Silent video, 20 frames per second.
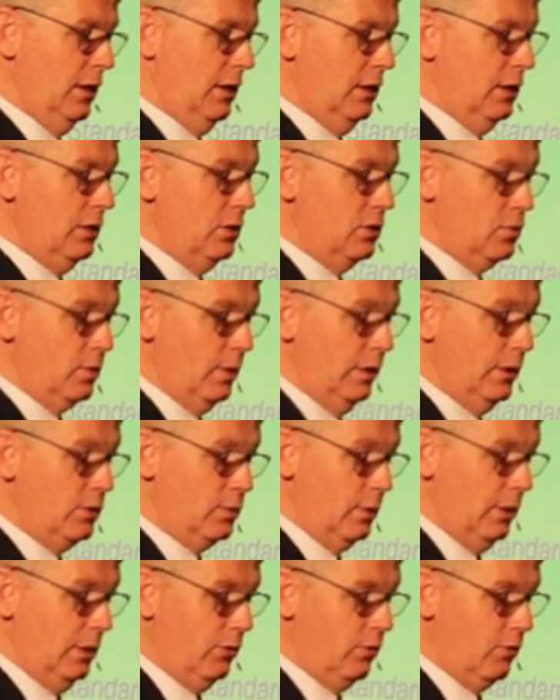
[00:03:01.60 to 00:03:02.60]
in
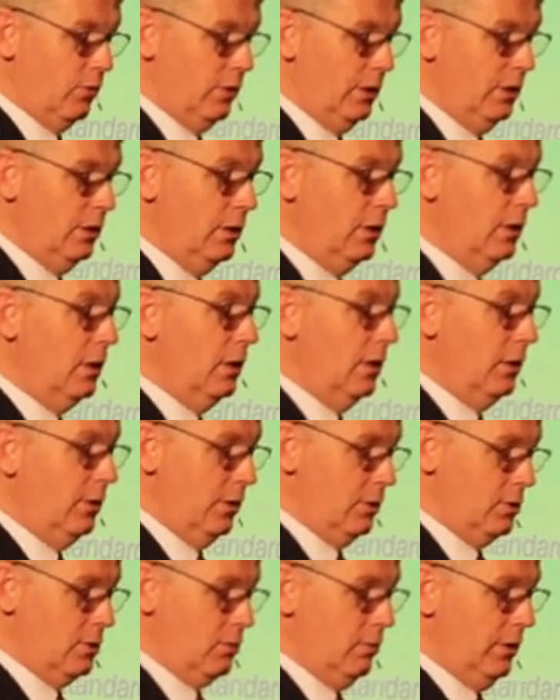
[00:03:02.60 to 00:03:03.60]
2023.
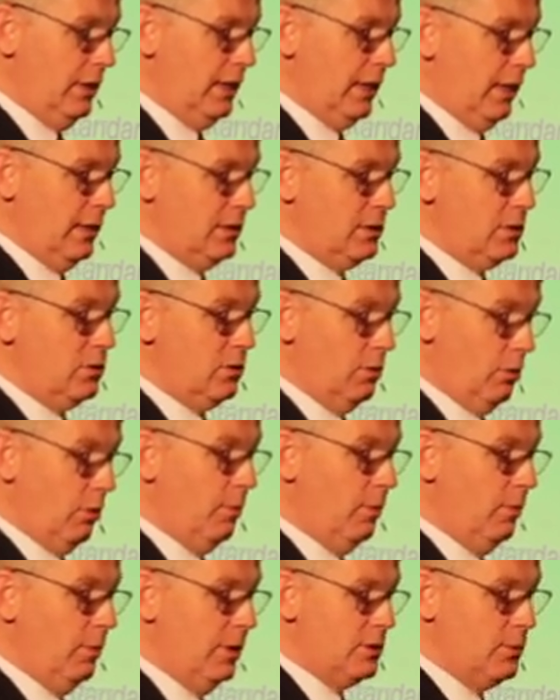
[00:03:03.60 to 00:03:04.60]
There's a recast
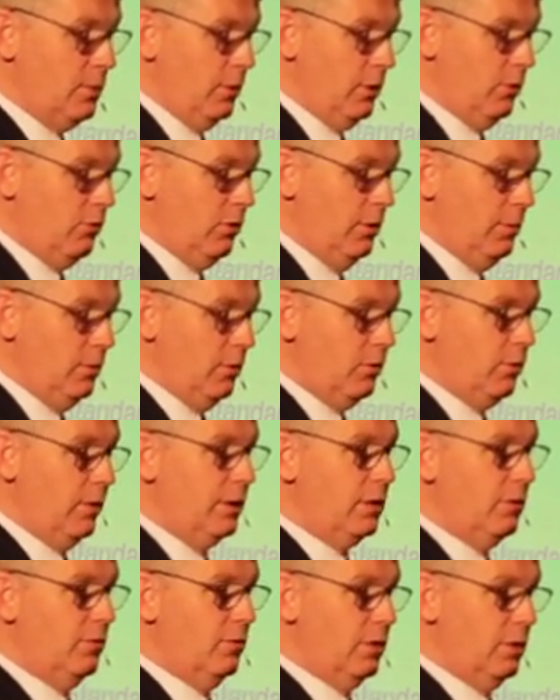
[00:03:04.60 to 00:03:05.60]
Urban Wastewater Treatment
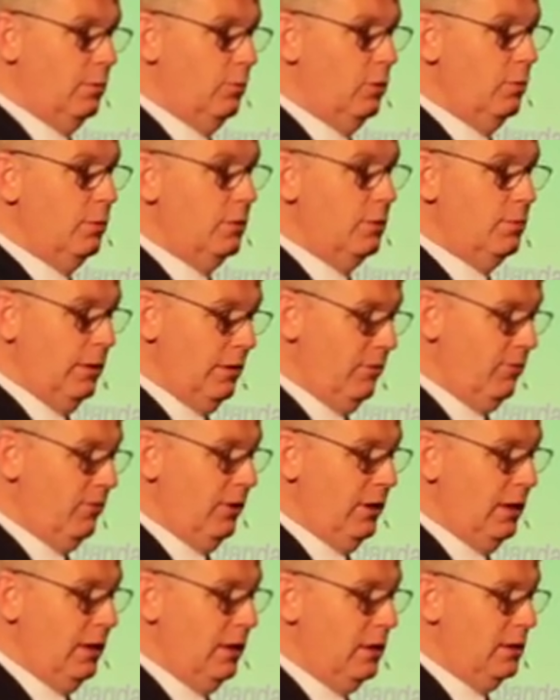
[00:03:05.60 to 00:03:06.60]
Directive at the moment being
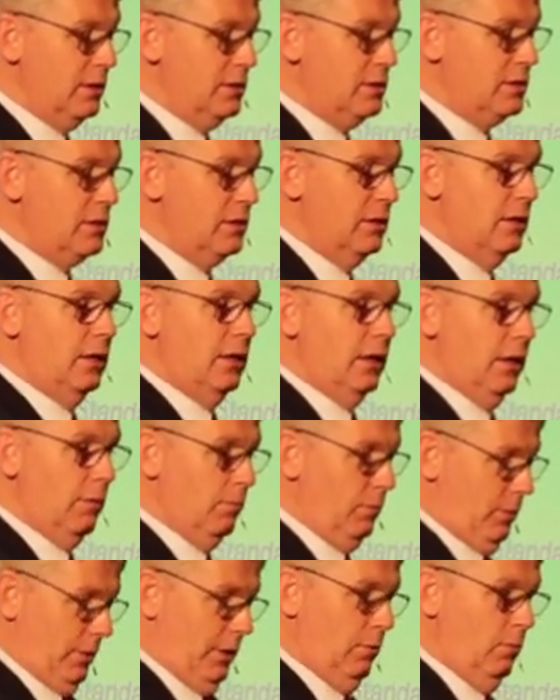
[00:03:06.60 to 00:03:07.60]
finalised, and
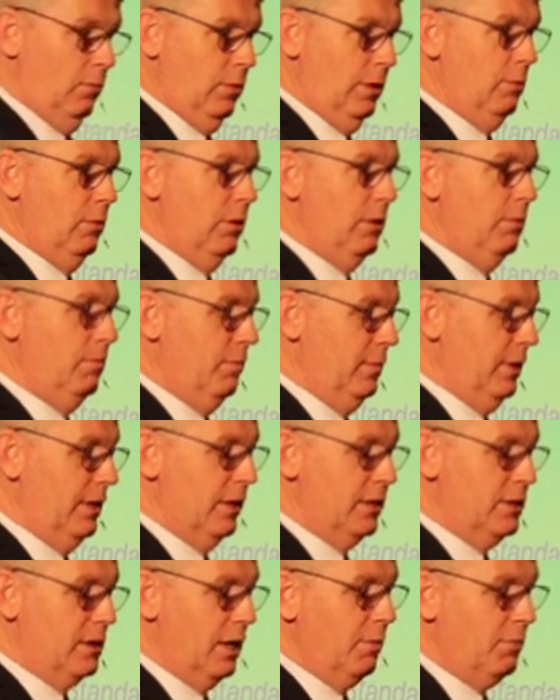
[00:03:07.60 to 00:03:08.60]
then we will be
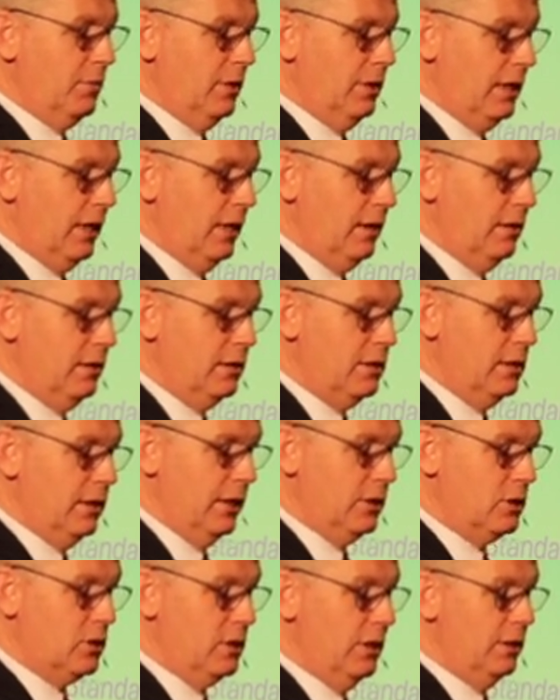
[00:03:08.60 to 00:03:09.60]
adopting that into
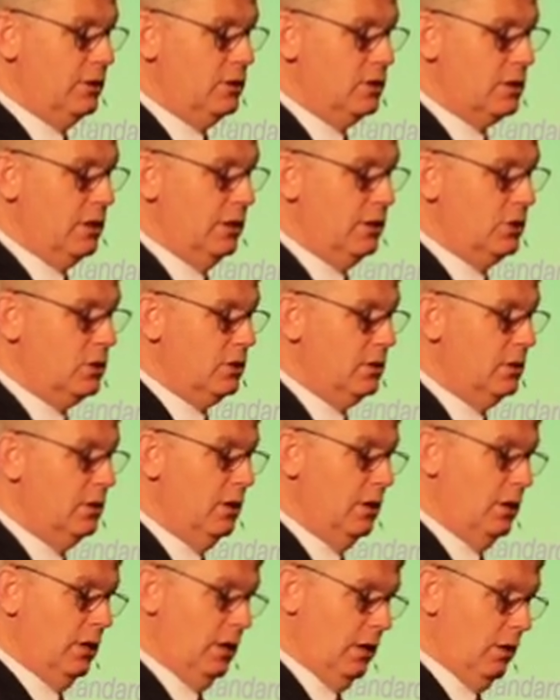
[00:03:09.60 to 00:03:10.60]
national legislation
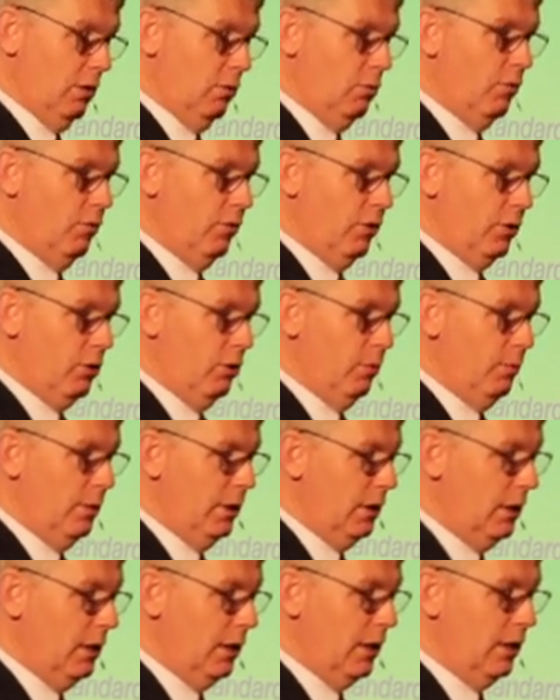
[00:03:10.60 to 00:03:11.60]
over the
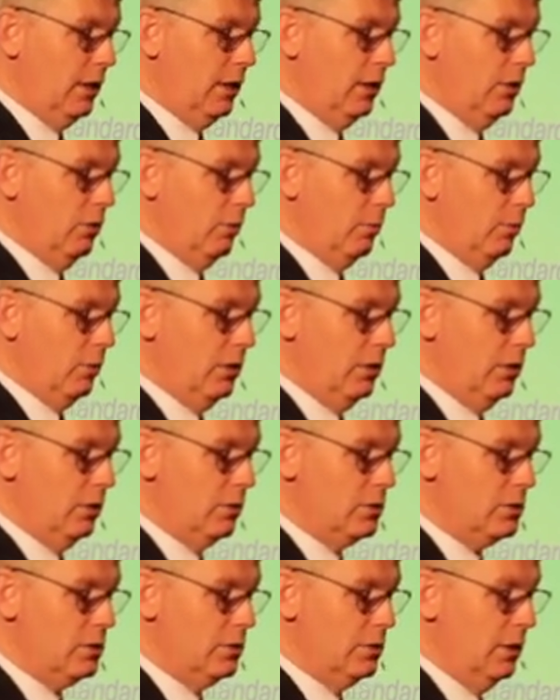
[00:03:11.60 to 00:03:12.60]
coming number of
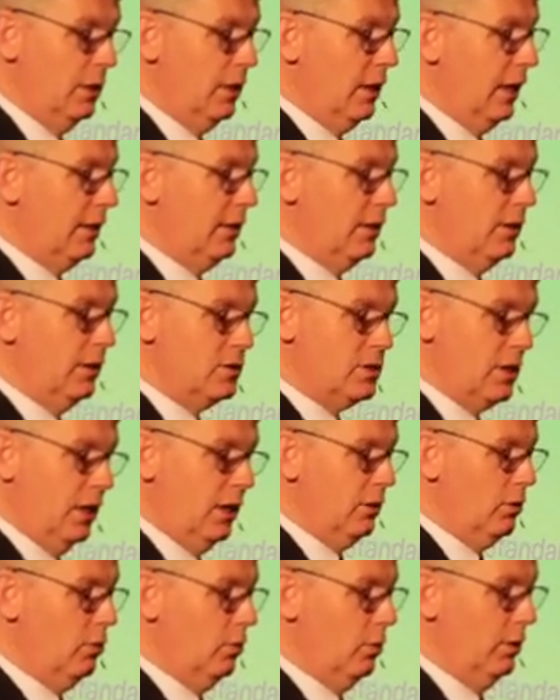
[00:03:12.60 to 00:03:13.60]
years. And then there's
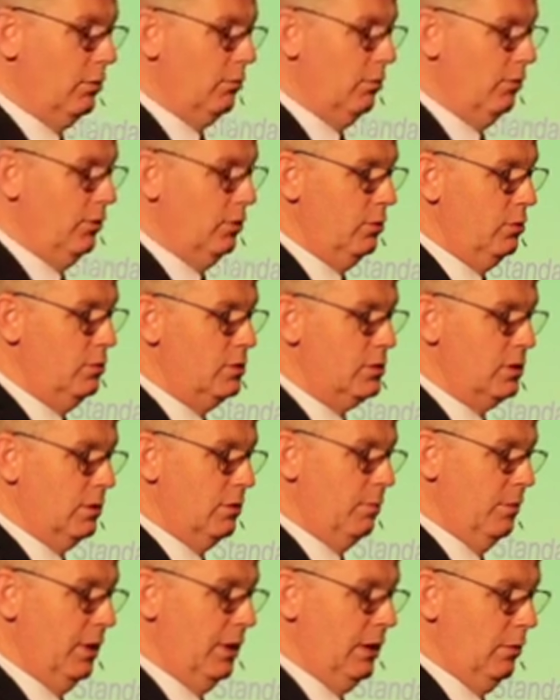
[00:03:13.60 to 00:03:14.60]
ongoing reviews on
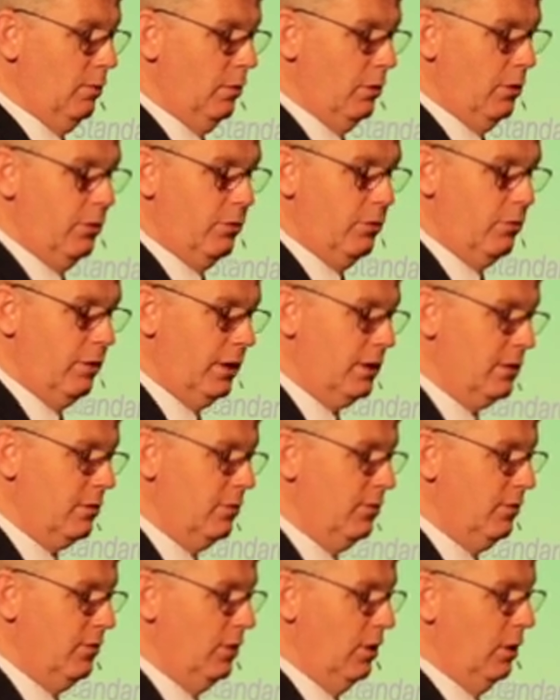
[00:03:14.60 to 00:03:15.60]
the Bathing Water
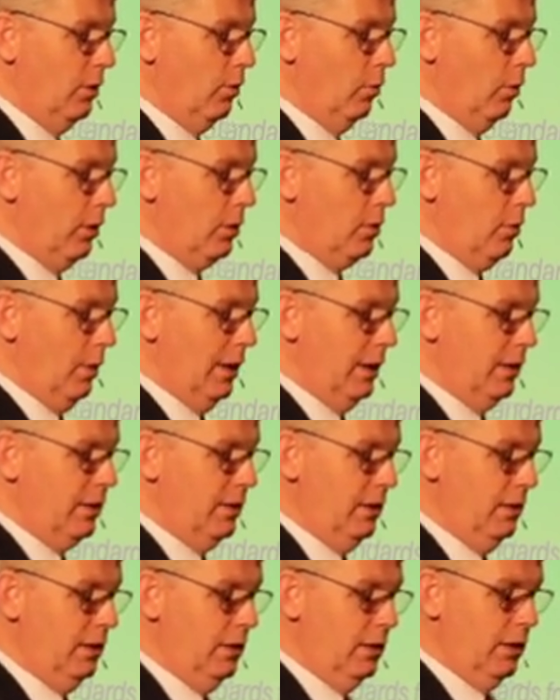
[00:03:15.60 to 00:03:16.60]
Directive, water
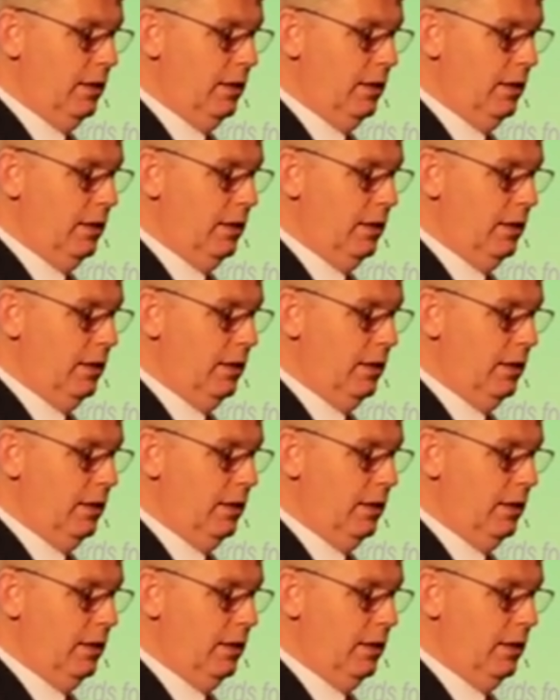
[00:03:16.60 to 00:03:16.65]
quality